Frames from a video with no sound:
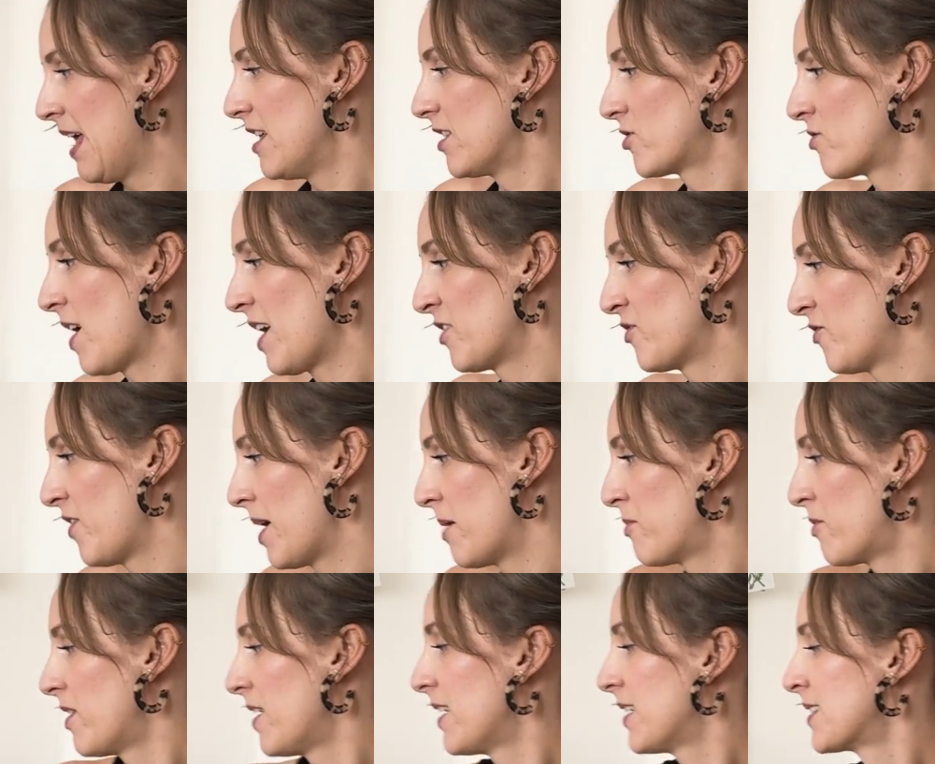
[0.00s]
stretch
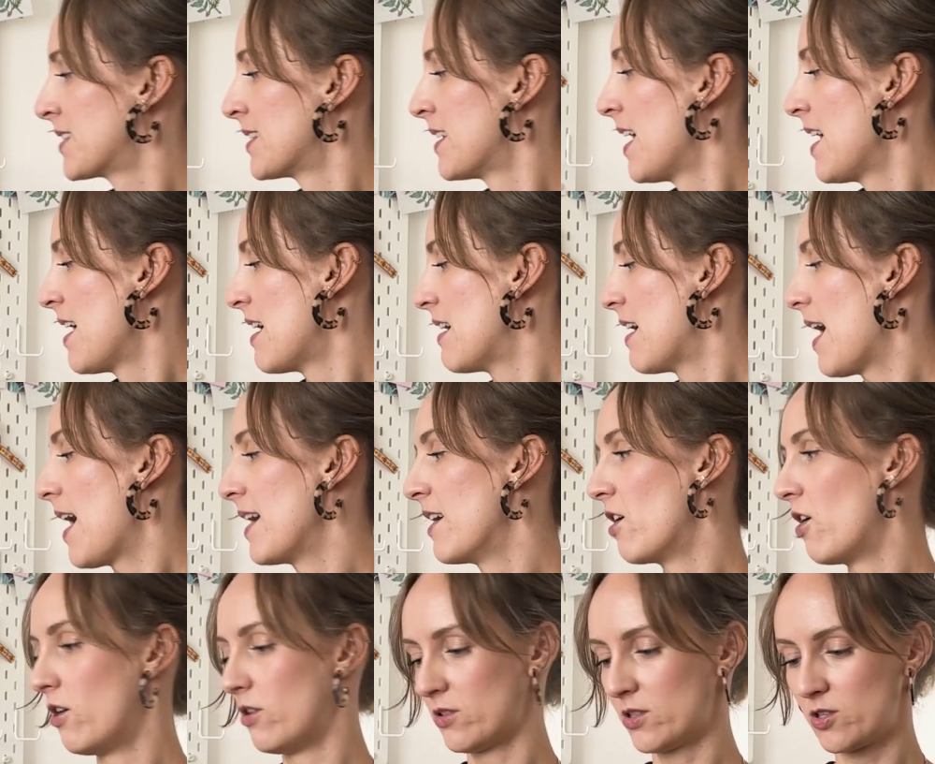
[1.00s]
fabrics, I
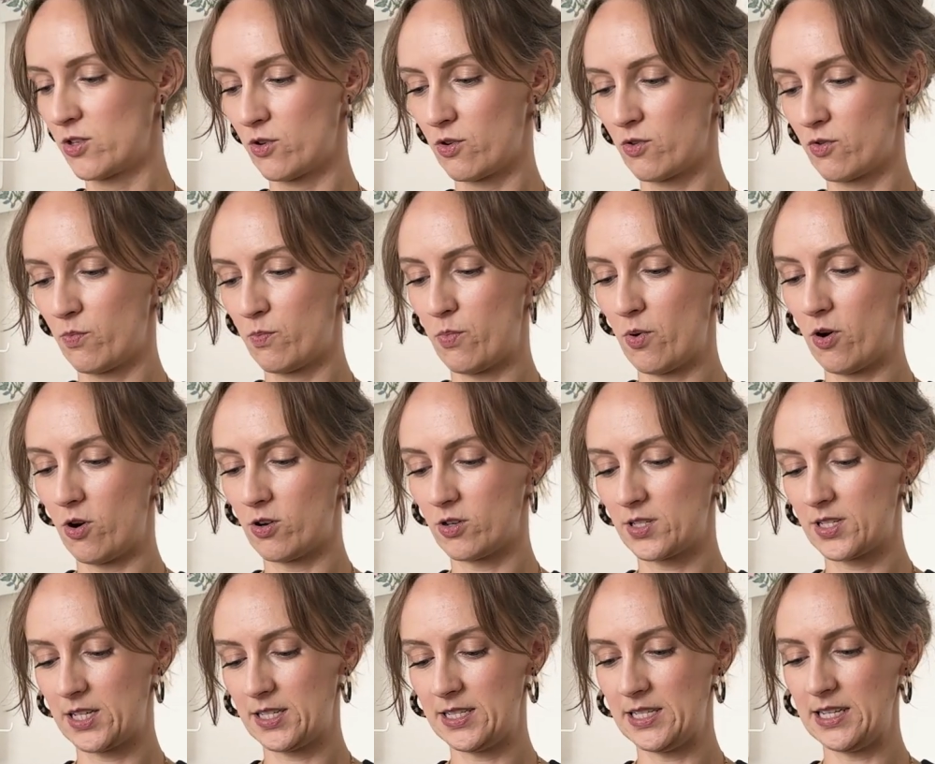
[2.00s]
also
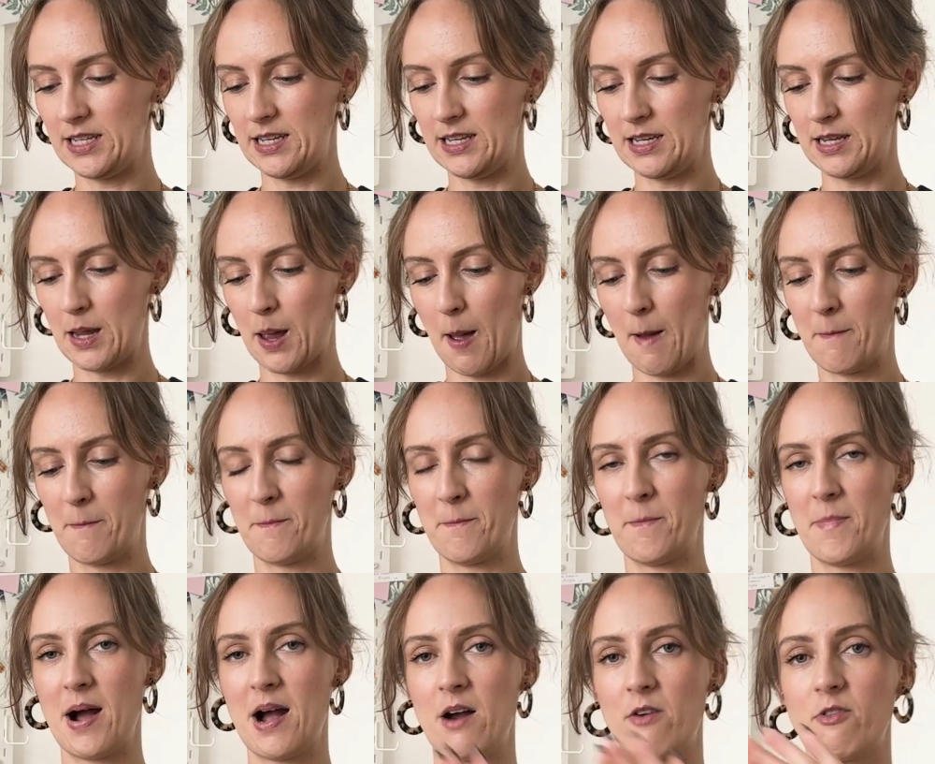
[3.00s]
bought the
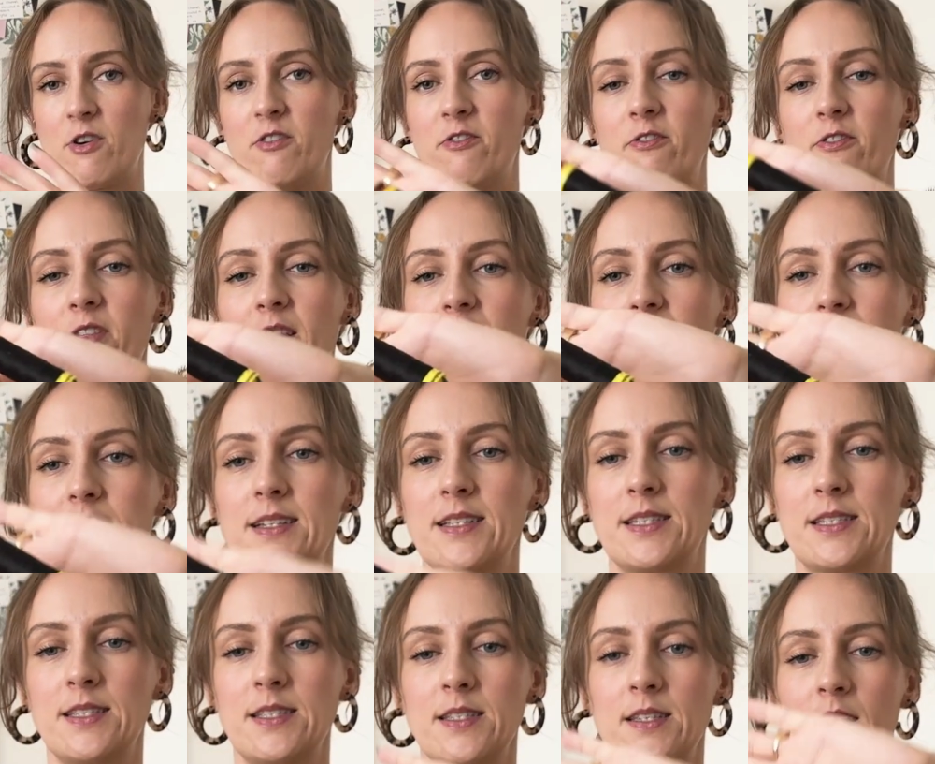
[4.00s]

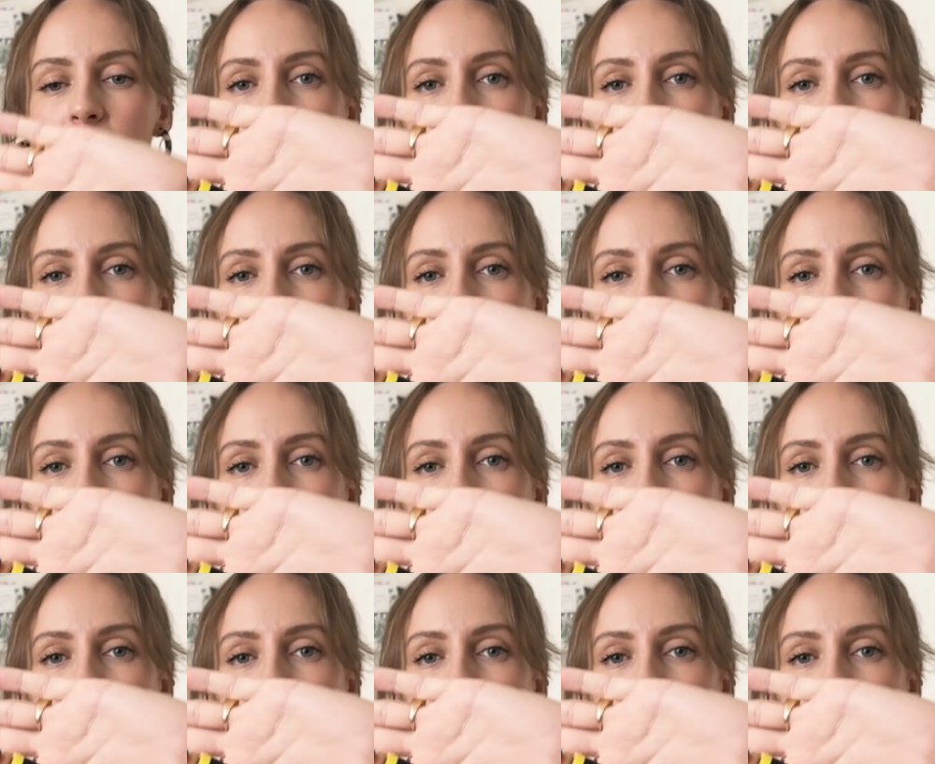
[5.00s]
Maraflex